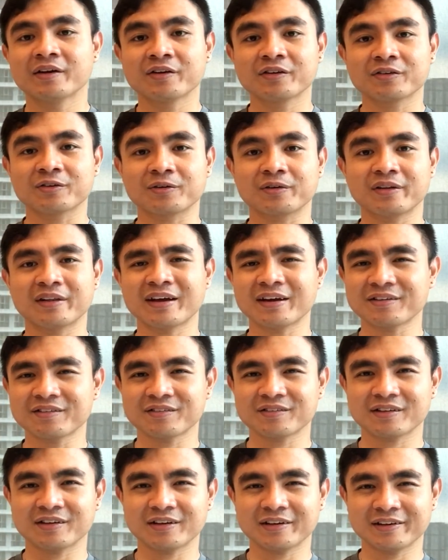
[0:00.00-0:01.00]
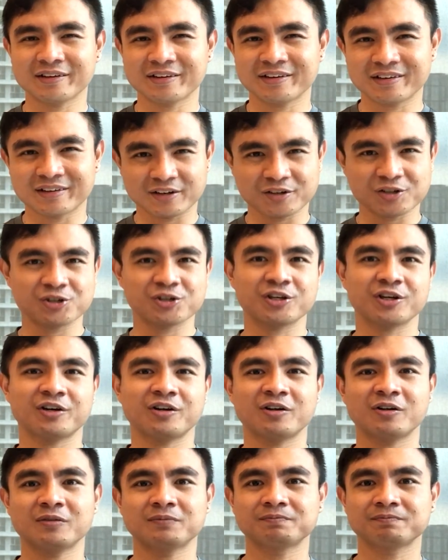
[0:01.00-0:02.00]
So that's, in a
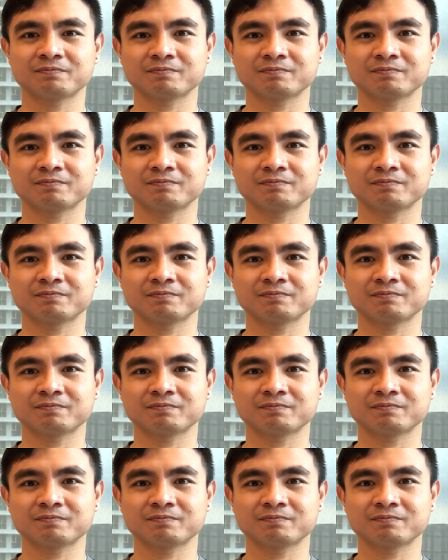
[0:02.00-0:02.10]
nutshell,